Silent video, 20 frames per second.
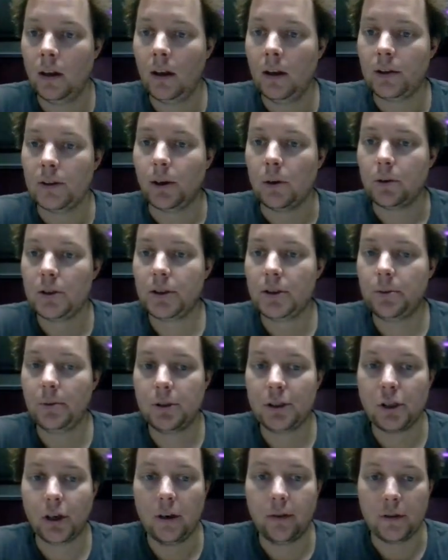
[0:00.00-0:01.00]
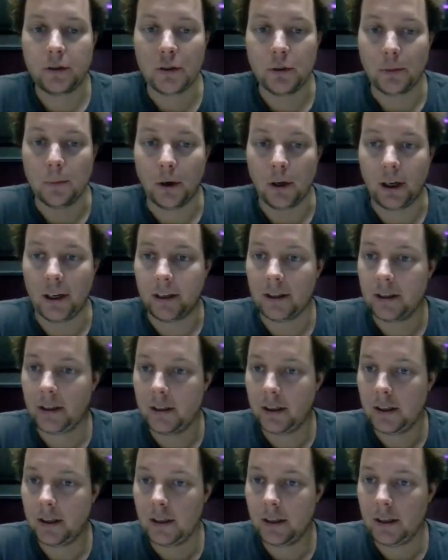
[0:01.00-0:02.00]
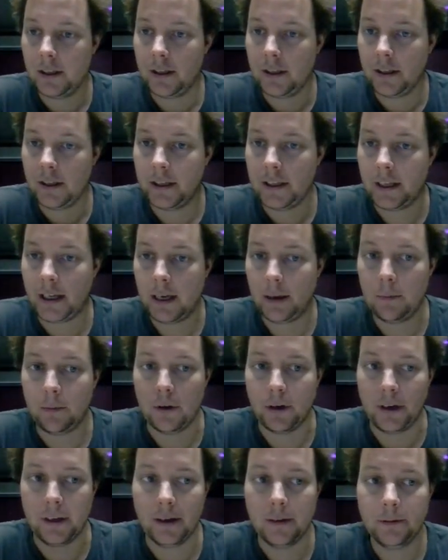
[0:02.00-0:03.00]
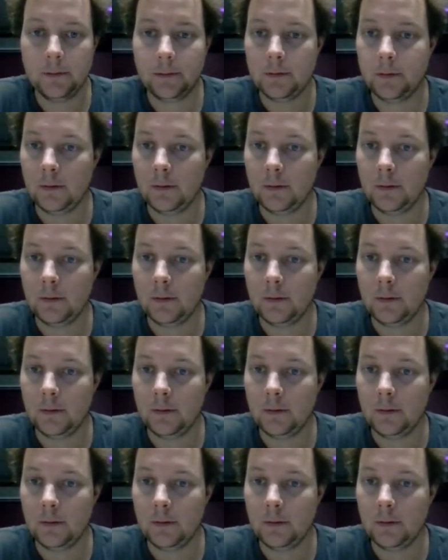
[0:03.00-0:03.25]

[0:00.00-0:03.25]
So I'll just switch over to my camera now.